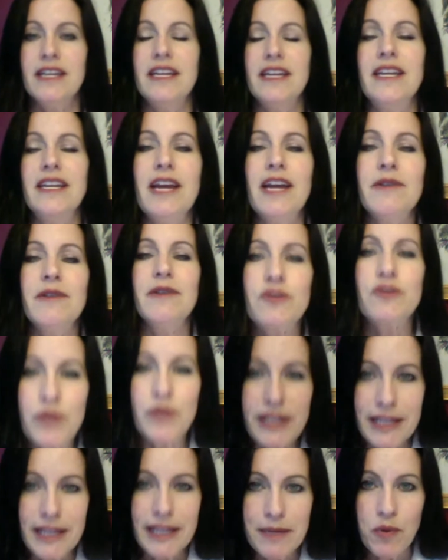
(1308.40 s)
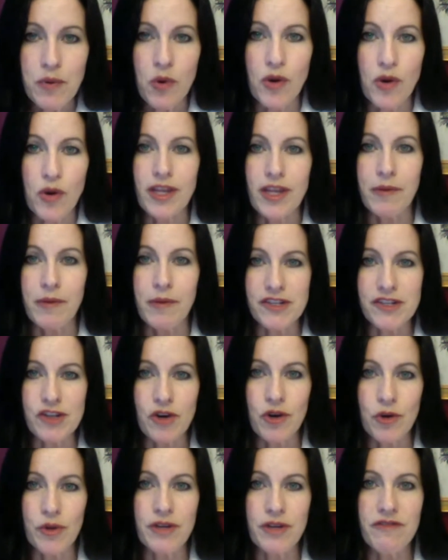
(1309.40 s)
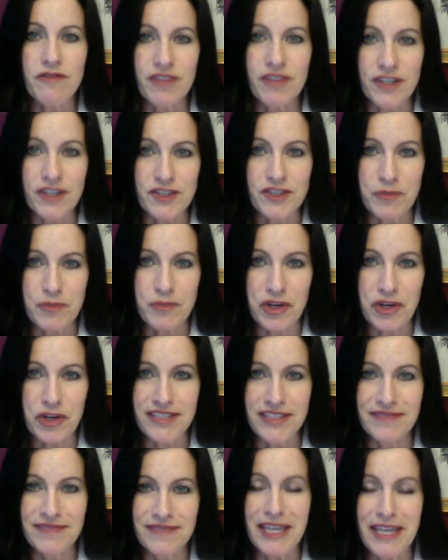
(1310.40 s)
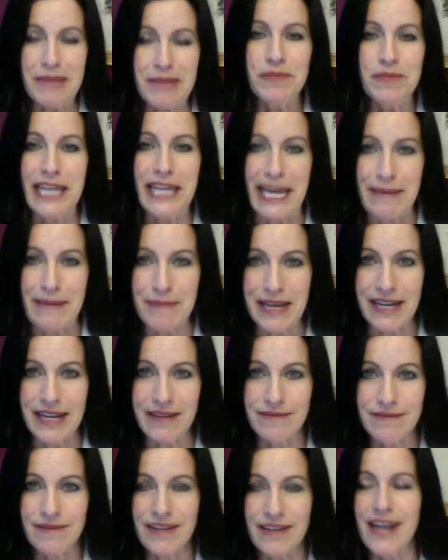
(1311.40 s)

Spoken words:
Now, it's really important that we don't go into victimhood and blaming,